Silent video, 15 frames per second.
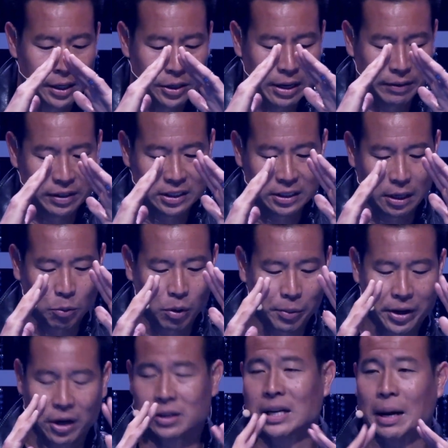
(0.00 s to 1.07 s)
you have this, what we
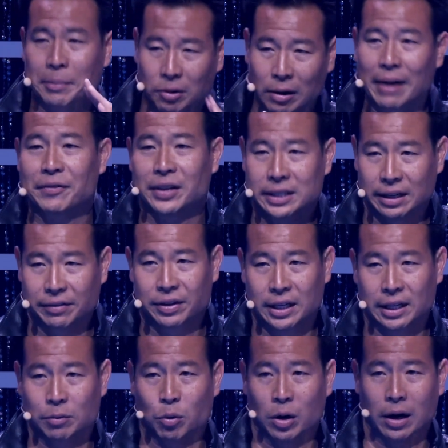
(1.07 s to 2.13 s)
call demographic
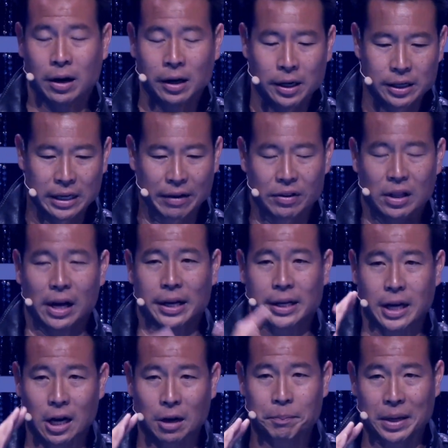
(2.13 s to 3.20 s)
dividend, where you have a lot of
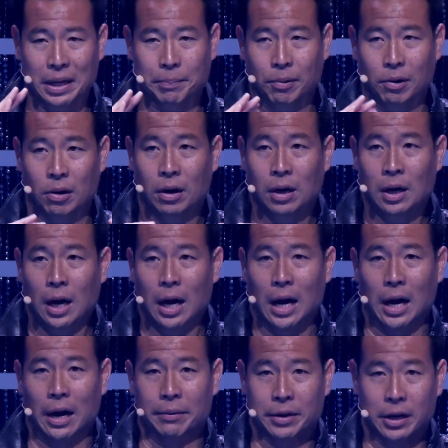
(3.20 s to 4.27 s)
young people,
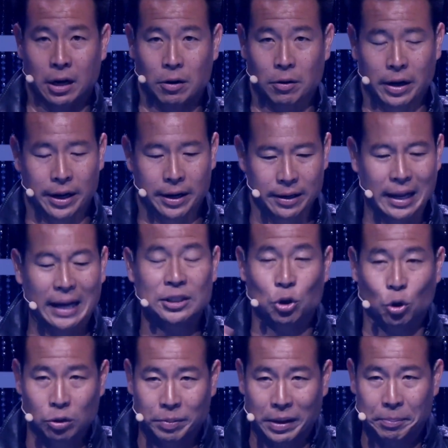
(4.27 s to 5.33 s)
and less
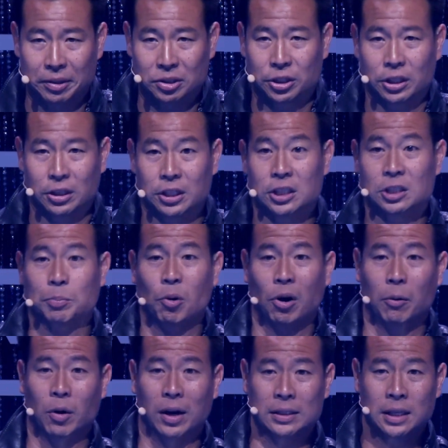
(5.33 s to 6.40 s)
old people, so you don't need
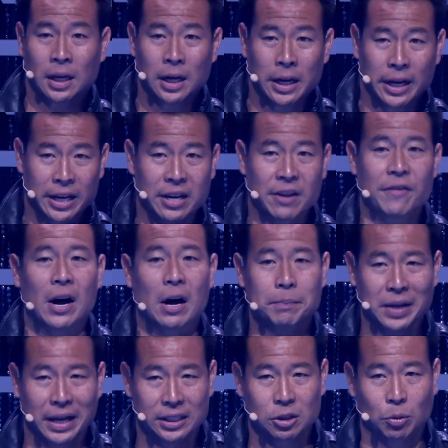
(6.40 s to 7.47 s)
support. Whereas in developed
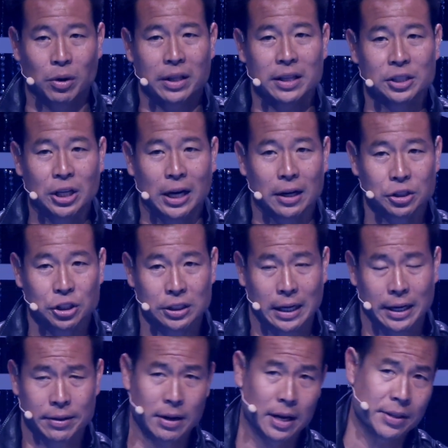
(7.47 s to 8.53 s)
Asia, one of the challenges,
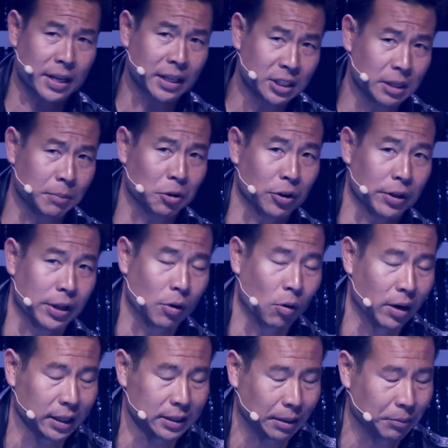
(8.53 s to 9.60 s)
and I think similar to the
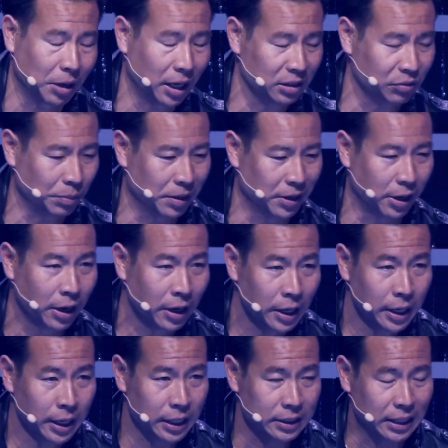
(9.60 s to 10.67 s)
Nordics, I'm not as familiar,
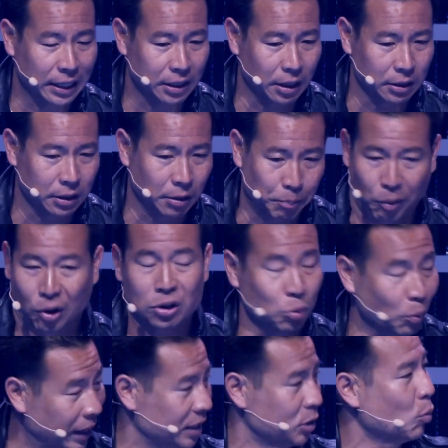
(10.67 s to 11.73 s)
is that the birth
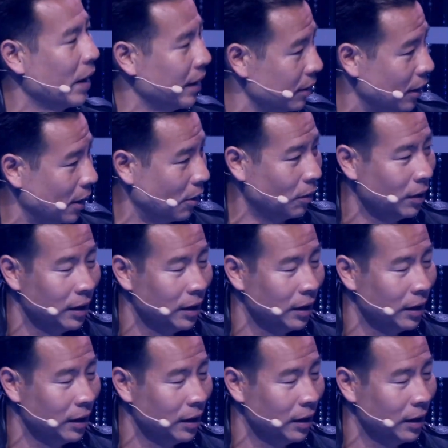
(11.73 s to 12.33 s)
rate is quite low.